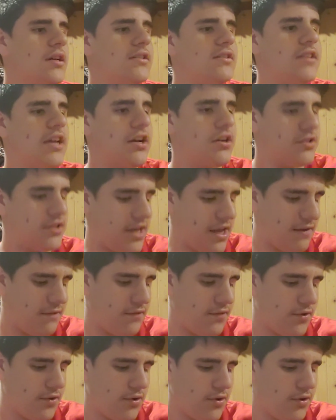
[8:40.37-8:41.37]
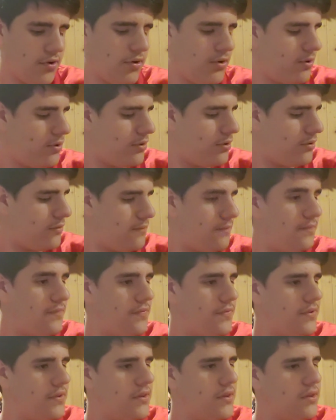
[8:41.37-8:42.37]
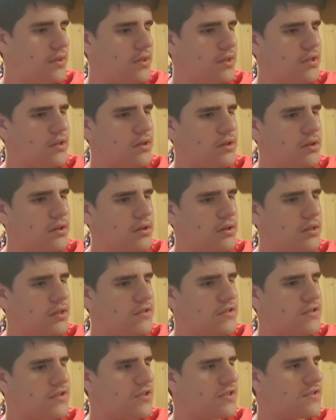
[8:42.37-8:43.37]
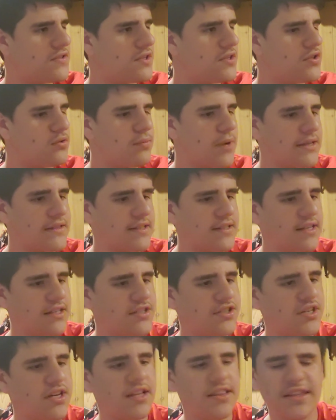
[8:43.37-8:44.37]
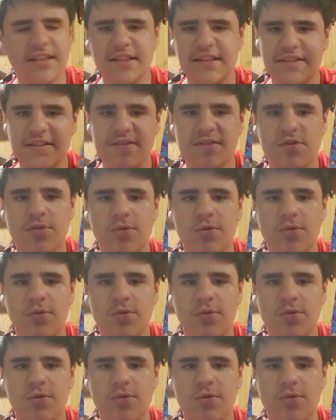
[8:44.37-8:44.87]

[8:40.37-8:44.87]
Daredevil... this is just a direct edition. I think this is